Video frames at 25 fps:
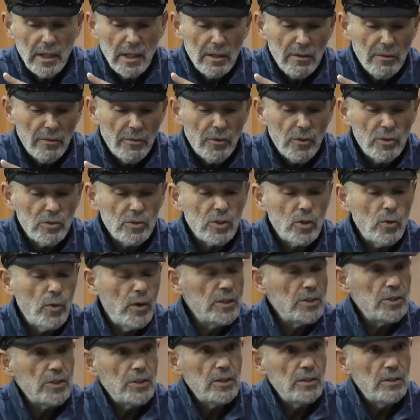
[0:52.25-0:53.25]
The first
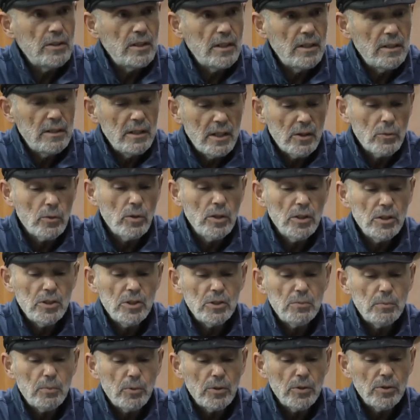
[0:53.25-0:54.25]
question that an
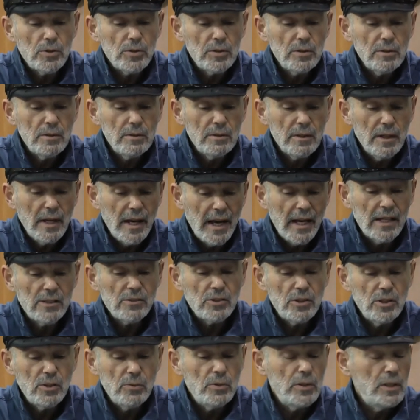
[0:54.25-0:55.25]
irreligious person
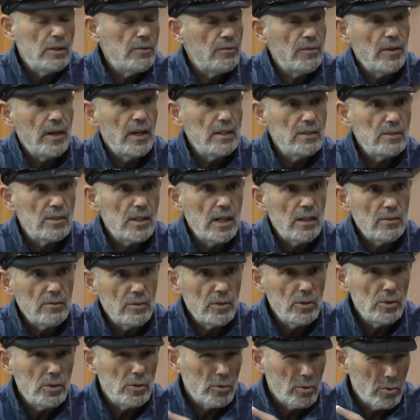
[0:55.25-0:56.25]
asks you when he finds out
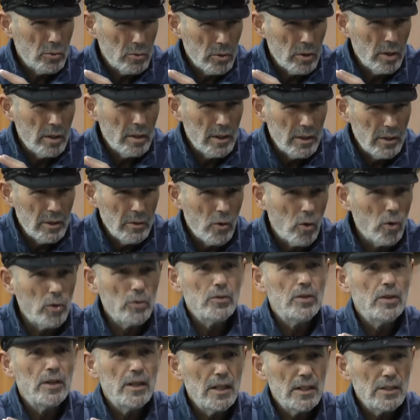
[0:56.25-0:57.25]
that you're an
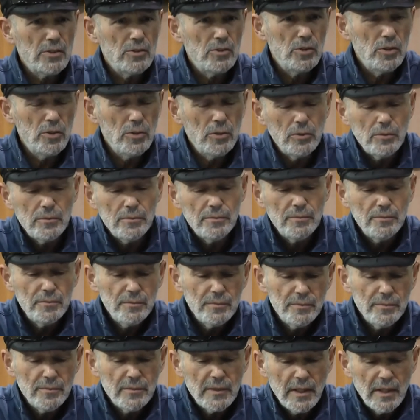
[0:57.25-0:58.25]
Orthodox Jew:
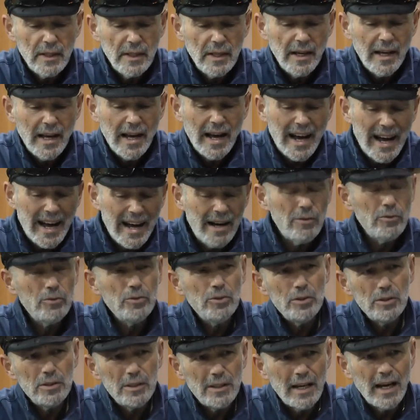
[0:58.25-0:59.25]
how
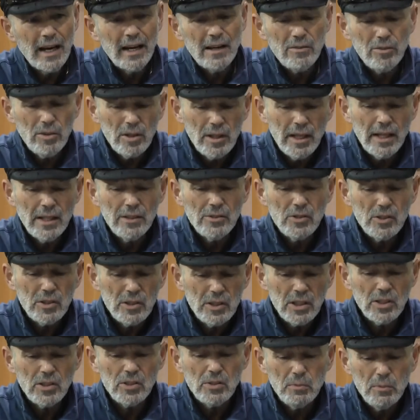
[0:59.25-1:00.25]
could God allow
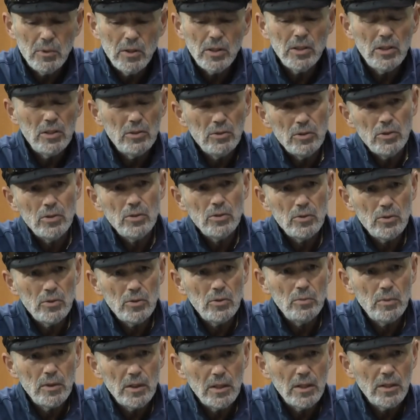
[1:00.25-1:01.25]
six million Jews
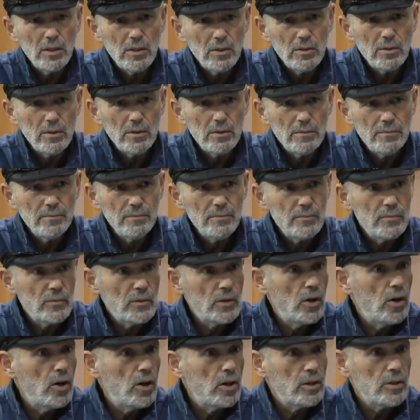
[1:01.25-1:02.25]
to be killed?
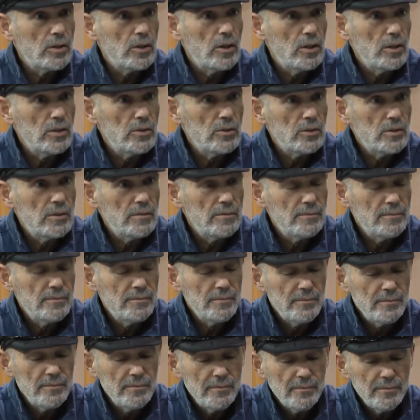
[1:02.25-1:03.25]
The Holocaust.
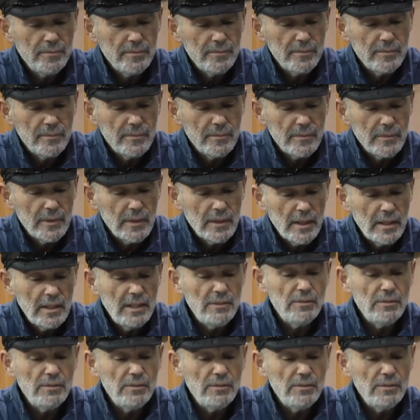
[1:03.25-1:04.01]
And